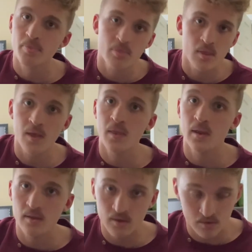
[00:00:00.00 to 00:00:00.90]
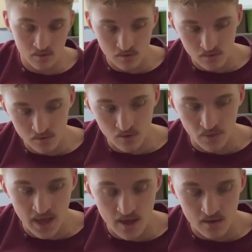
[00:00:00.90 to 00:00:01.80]
And then so
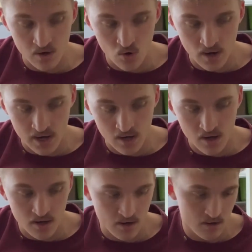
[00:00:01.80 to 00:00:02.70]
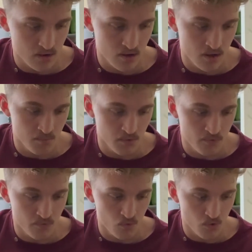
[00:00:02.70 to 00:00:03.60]
that note right here, the
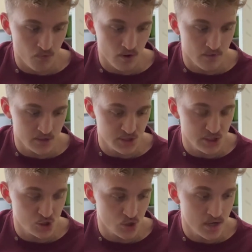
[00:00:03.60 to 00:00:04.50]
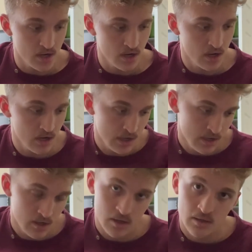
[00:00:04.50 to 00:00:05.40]
4th fret of the G string,
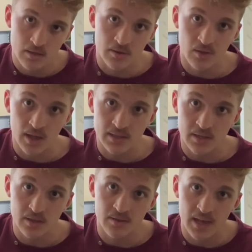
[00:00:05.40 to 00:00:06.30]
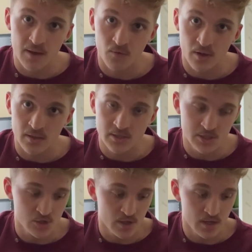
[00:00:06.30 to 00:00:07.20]
just slides down to the 2nd fret of the G
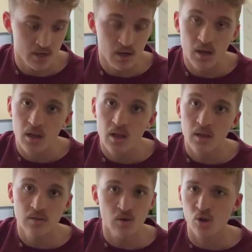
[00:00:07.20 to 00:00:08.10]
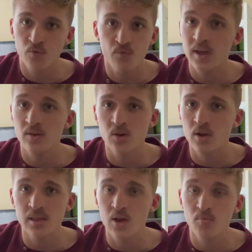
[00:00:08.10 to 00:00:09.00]
string. So your finger's
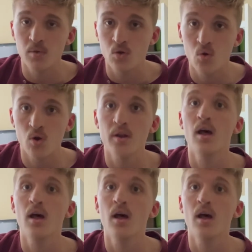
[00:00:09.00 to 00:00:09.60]
already there from the chord.